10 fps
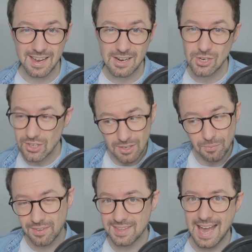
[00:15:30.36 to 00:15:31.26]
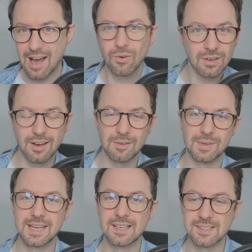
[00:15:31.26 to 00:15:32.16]
look at what the outcome
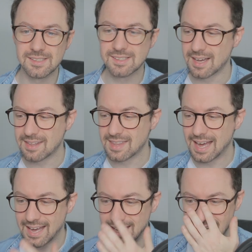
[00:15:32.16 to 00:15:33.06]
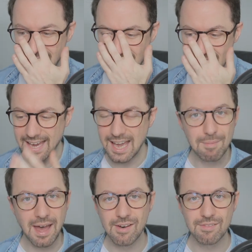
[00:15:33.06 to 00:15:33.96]
is, and that he
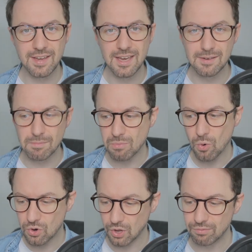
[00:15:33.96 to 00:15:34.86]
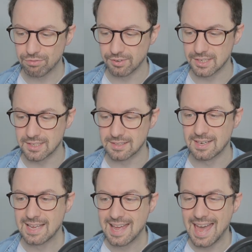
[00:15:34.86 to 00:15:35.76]
came out of it more
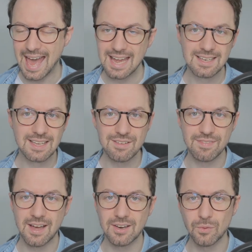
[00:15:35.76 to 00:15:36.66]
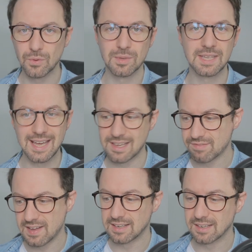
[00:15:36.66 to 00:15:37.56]
confident, and he found a woman that he
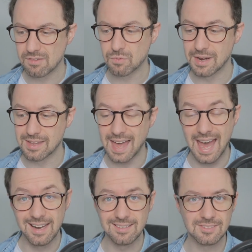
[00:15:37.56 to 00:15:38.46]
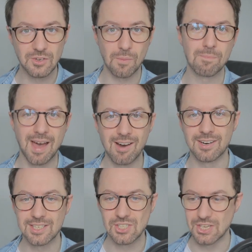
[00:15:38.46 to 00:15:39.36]
fell in love with and got
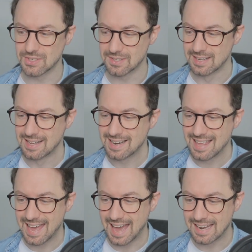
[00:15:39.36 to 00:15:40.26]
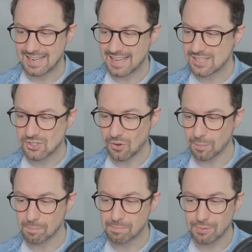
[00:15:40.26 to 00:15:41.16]
married to. And he's
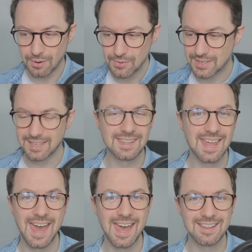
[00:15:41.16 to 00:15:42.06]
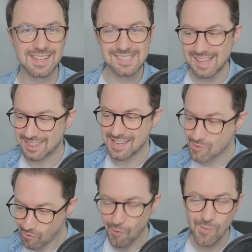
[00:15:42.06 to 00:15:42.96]
not broken there. There's
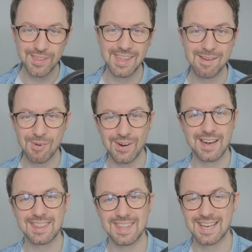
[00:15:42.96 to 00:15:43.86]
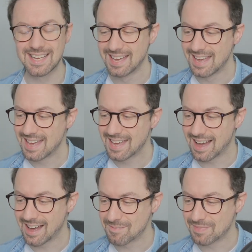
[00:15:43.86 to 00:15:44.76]
nothing wrong with him or anything.
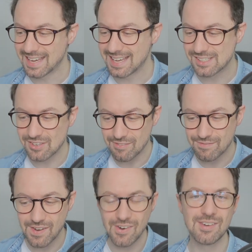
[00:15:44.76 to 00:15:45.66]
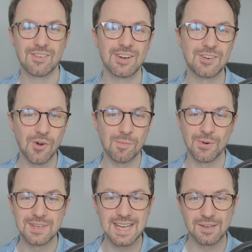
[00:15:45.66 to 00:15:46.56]
Um, he's very, very normal
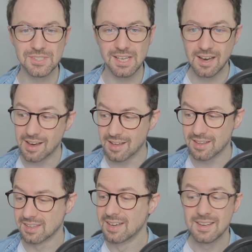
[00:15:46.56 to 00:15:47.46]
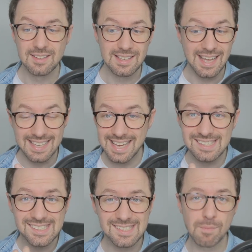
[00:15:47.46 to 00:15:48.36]
and down to earth.
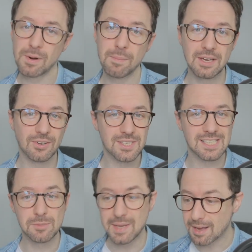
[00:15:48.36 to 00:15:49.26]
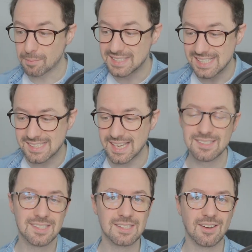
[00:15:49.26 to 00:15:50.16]
Again, simply because he's become
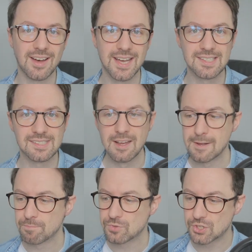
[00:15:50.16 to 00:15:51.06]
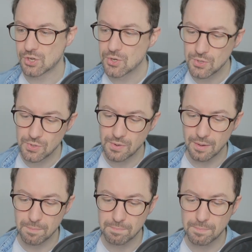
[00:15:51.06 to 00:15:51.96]
desensitized to
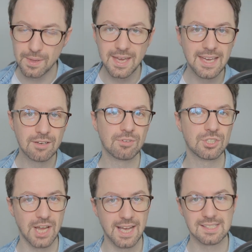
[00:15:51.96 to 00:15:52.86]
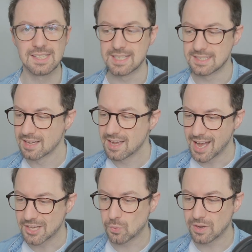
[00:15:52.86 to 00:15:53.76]
being rejected,
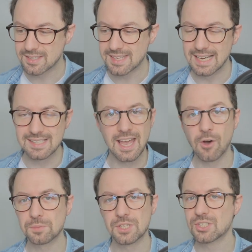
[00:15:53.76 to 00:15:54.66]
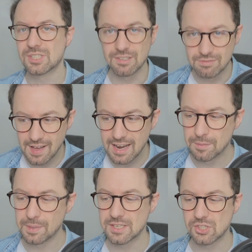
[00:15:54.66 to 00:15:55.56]
as well as that has helped to just
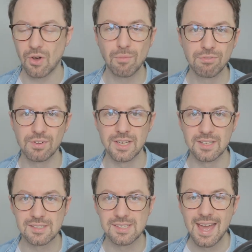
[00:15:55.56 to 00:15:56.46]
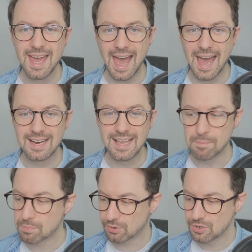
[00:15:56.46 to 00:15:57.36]
develop his confidence and
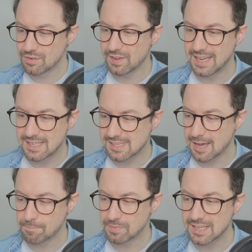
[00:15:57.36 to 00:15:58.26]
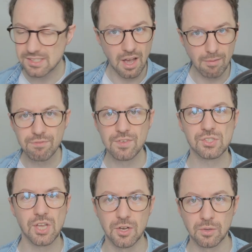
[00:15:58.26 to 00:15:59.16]
improve his um his comfort
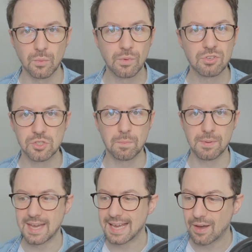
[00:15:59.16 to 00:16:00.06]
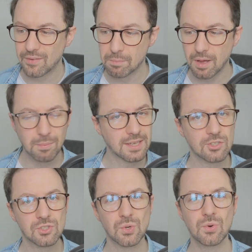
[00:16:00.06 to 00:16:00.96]
zone with just being out in public
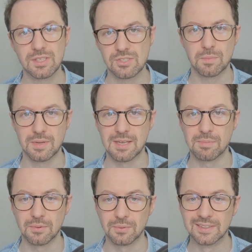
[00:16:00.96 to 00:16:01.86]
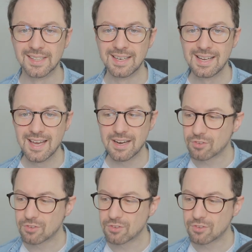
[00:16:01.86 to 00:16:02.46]
and talking to people. And of